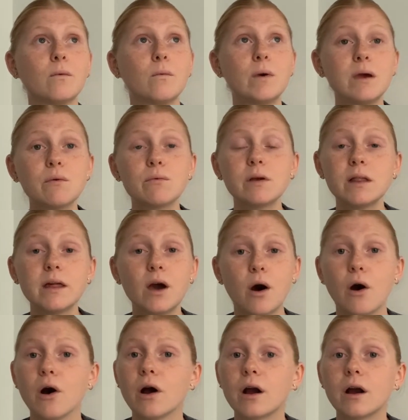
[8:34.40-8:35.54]
we really
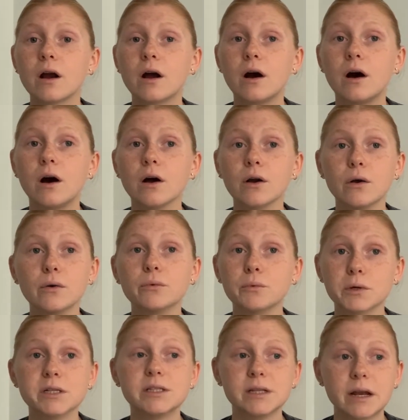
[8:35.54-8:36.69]
are our own
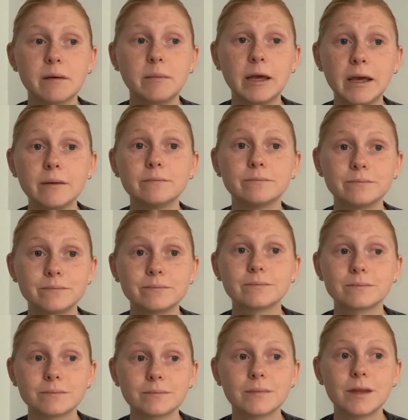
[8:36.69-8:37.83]
worst enemy.
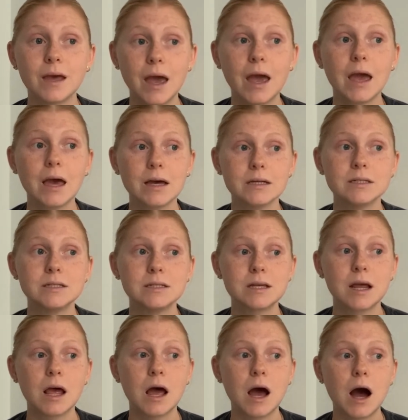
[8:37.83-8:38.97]
And
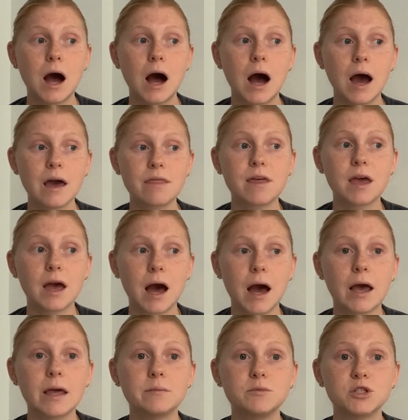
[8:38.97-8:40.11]
I think
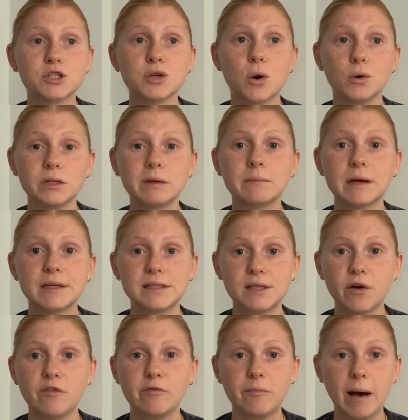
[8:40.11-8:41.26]
I am just holding
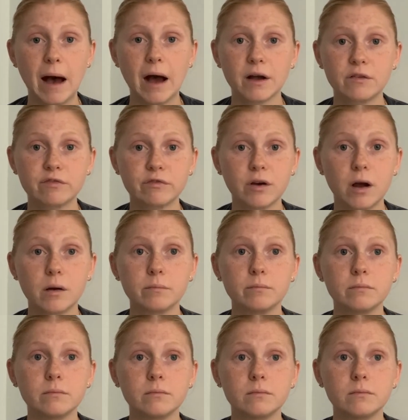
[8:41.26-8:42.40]
myself back from